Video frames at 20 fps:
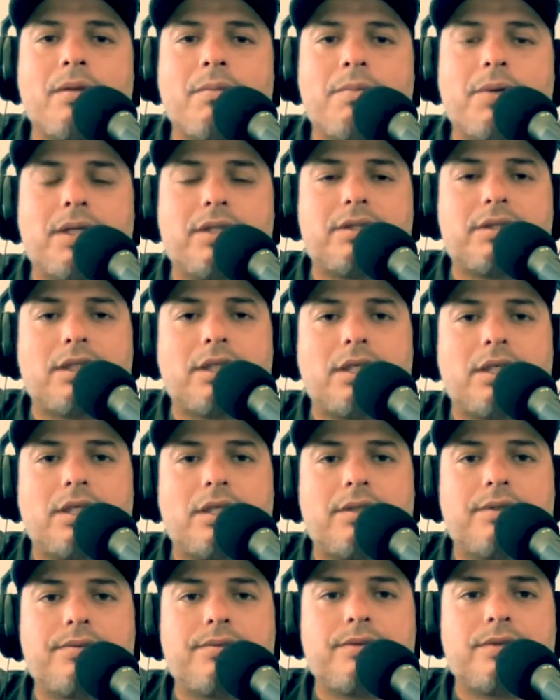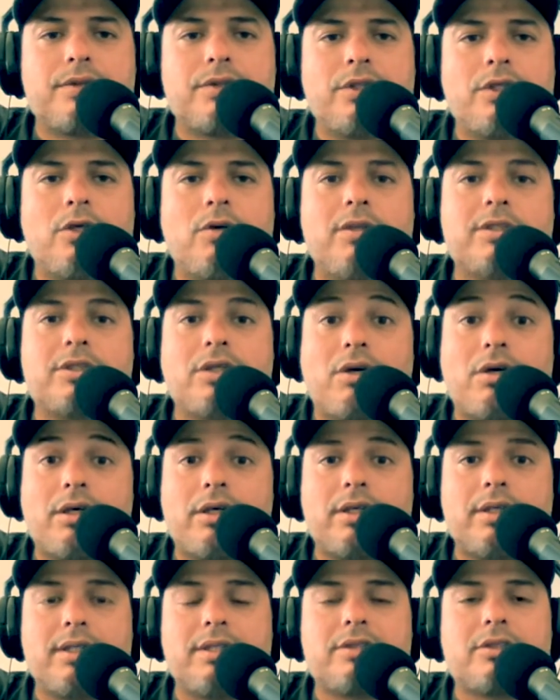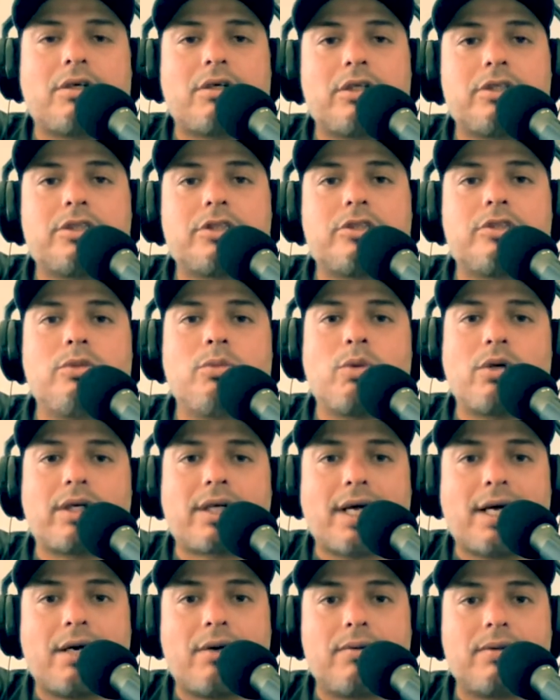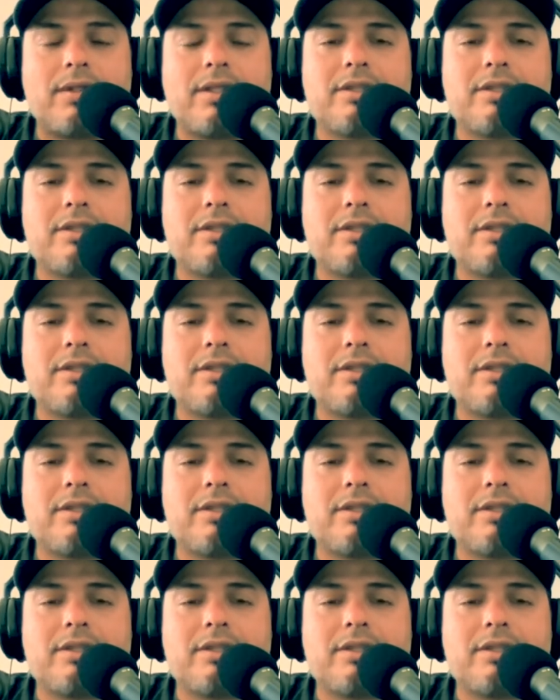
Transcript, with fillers: But, uh, you know, it's hard. It's hard just to work out.